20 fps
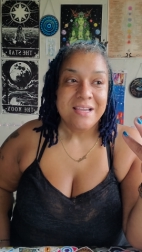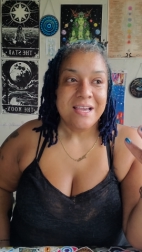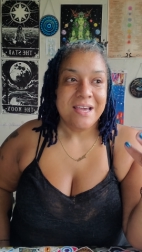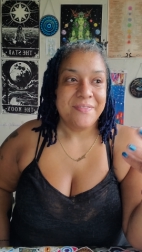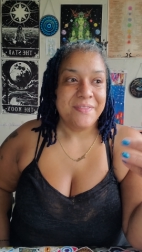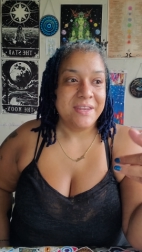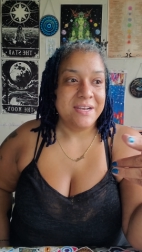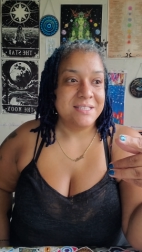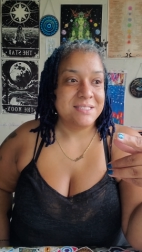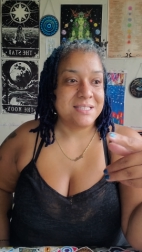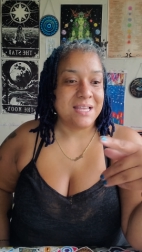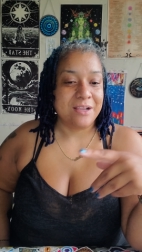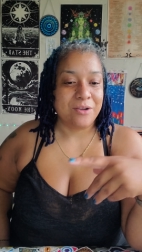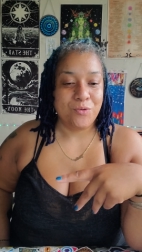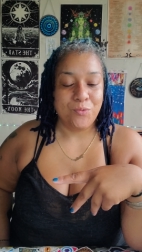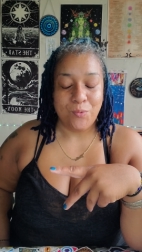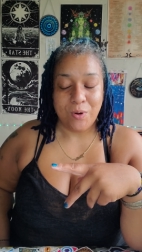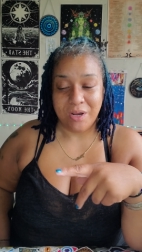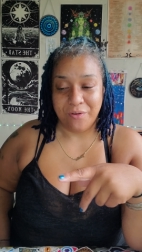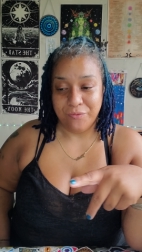and then it's like
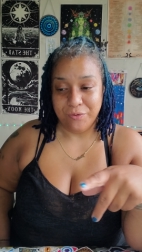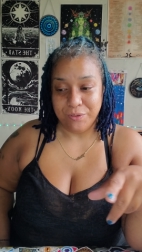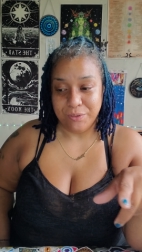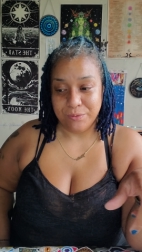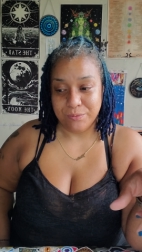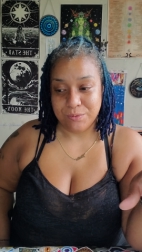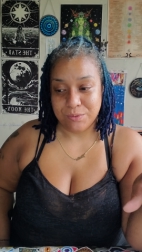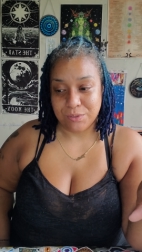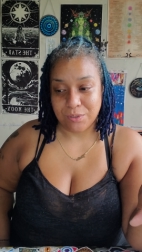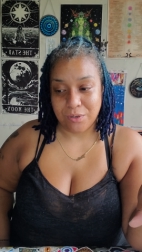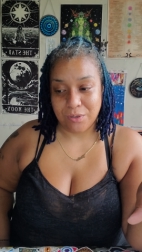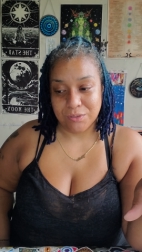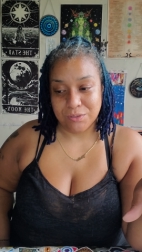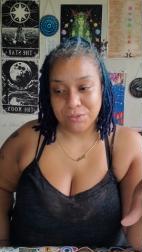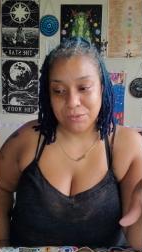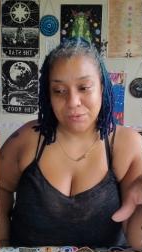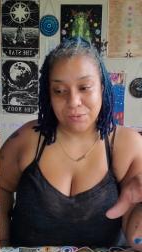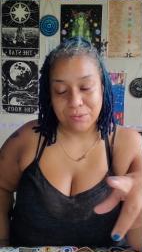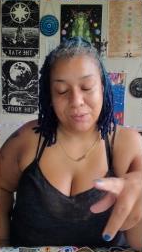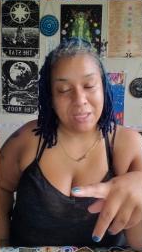whoever you talk
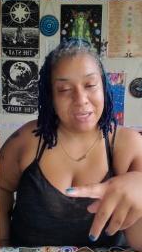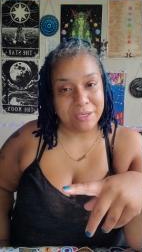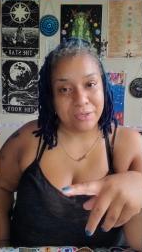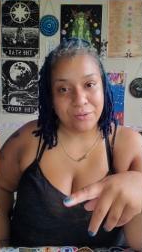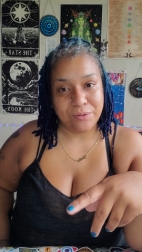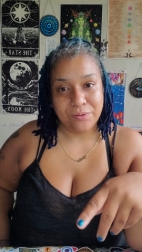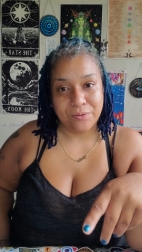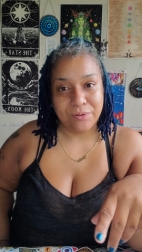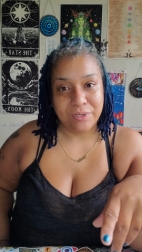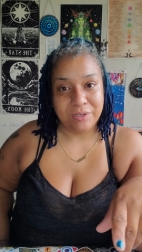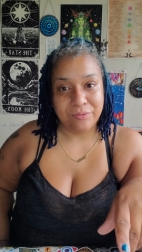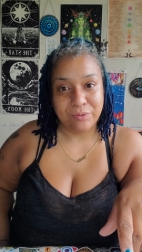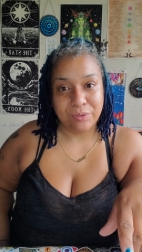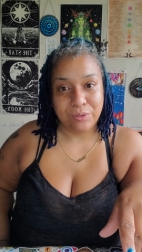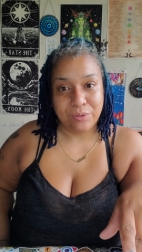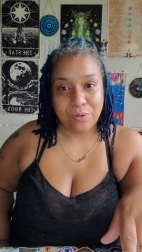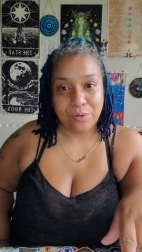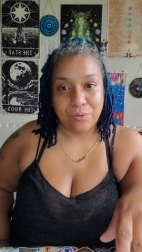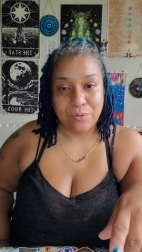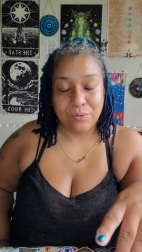to like you don't
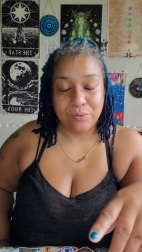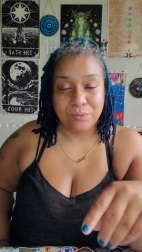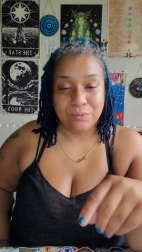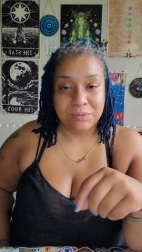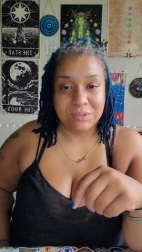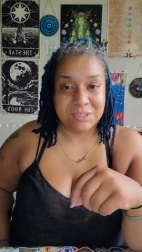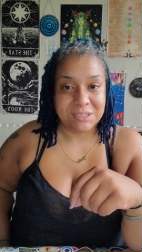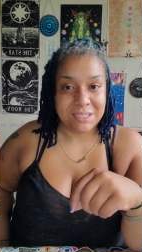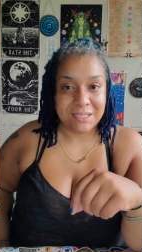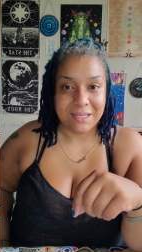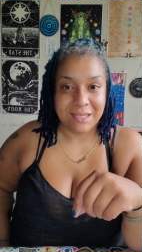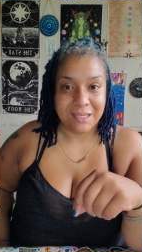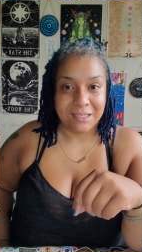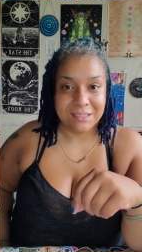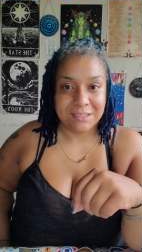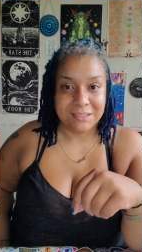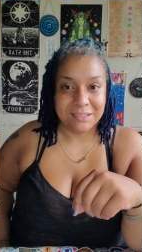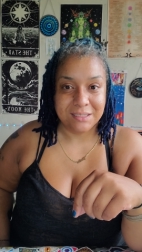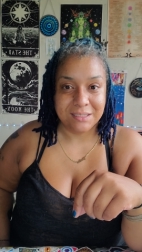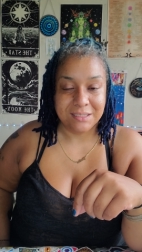even know who's
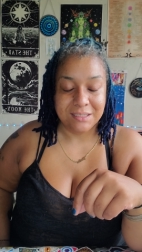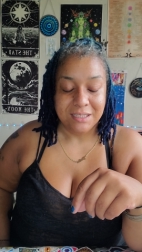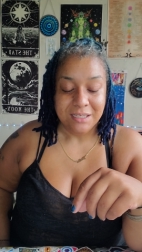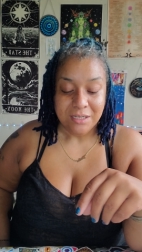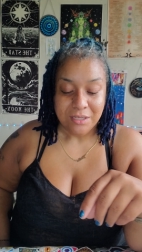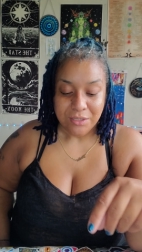connected